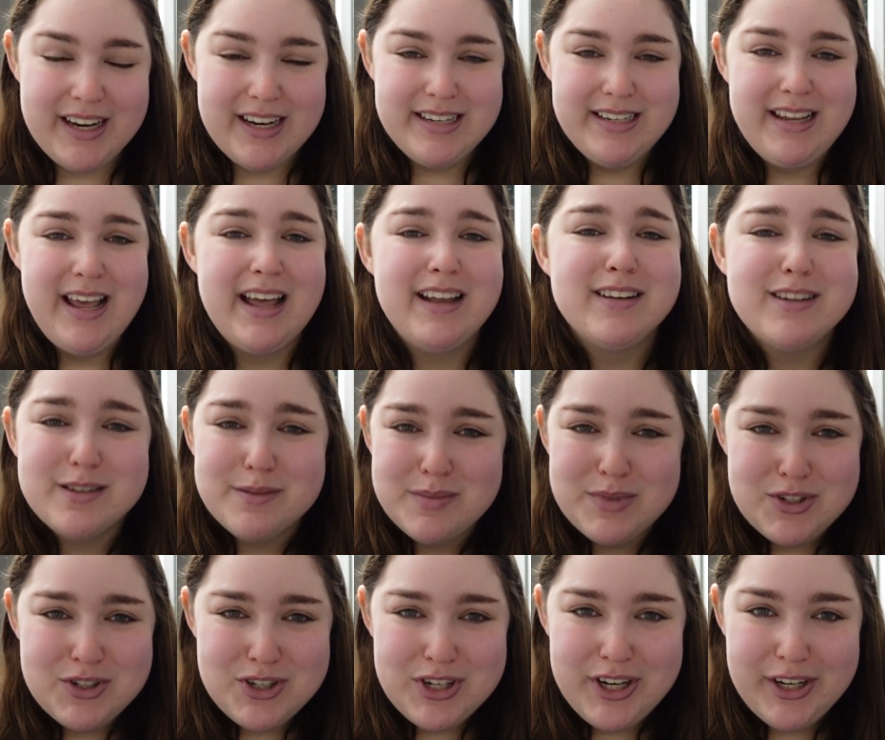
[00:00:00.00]
a TENS
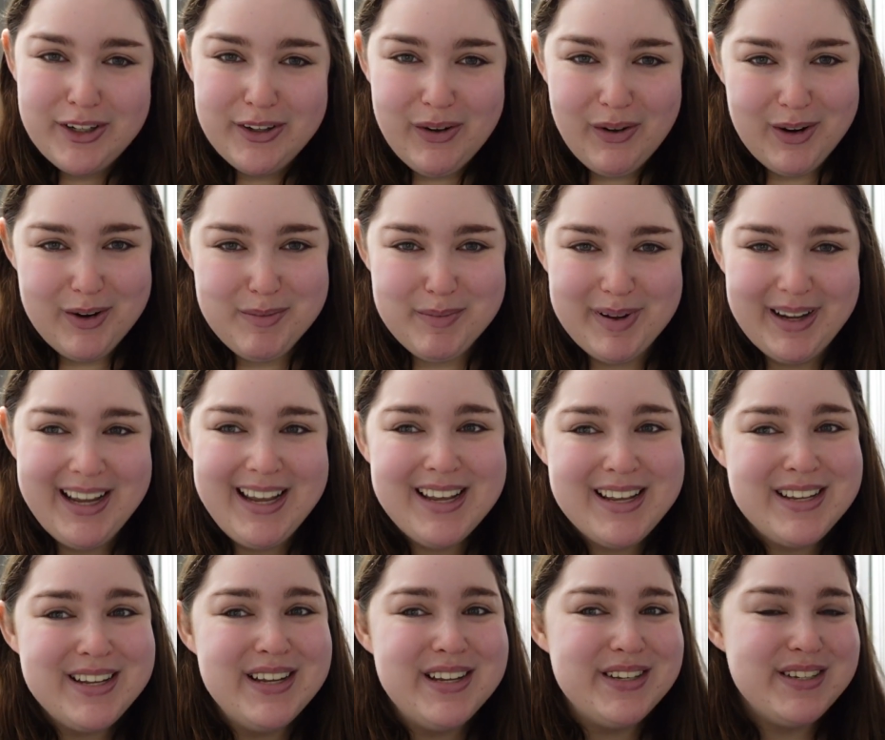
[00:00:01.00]
machine on my
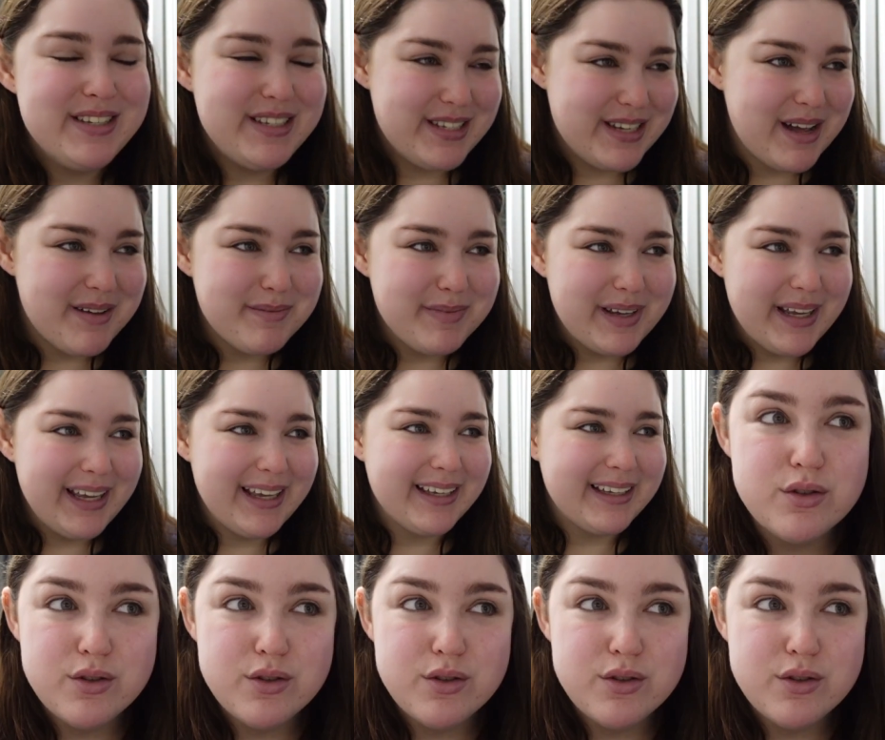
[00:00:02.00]
stomach.